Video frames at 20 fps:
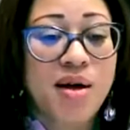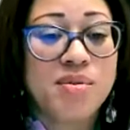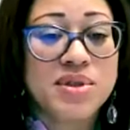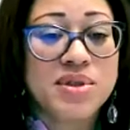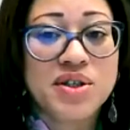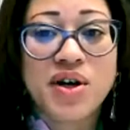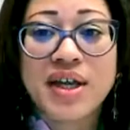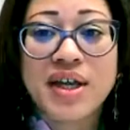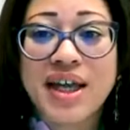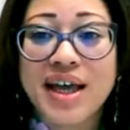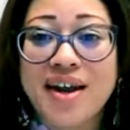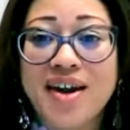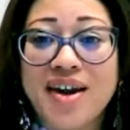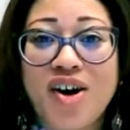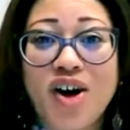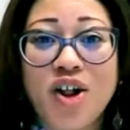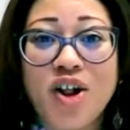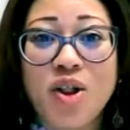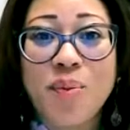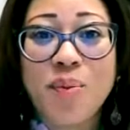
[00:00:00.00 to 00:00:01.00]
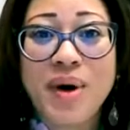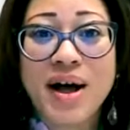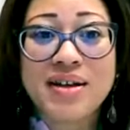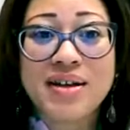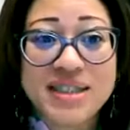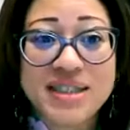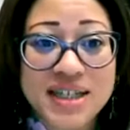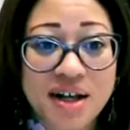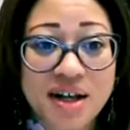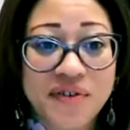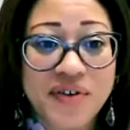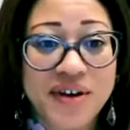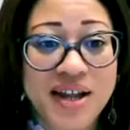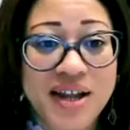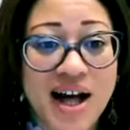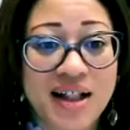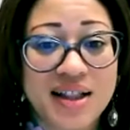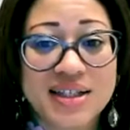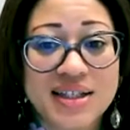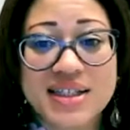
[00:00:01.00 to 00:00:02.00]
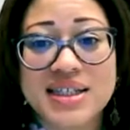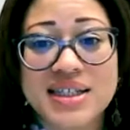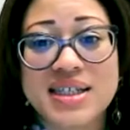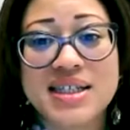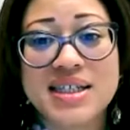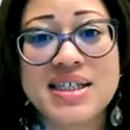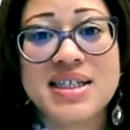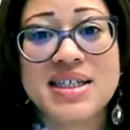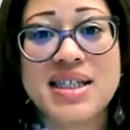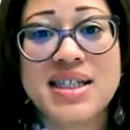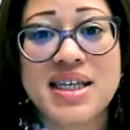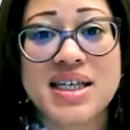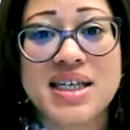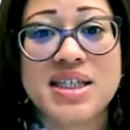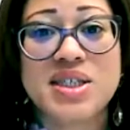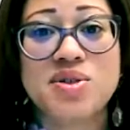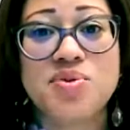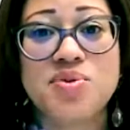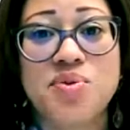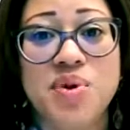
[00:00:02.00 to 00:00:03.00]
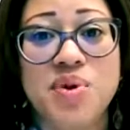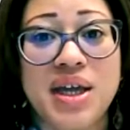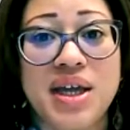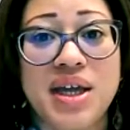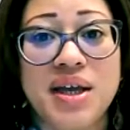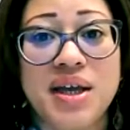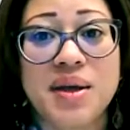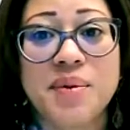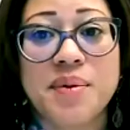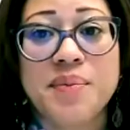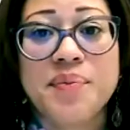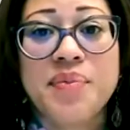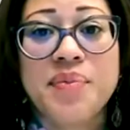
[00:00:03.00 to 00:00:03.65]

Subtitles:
So again, all about self-analysis this week.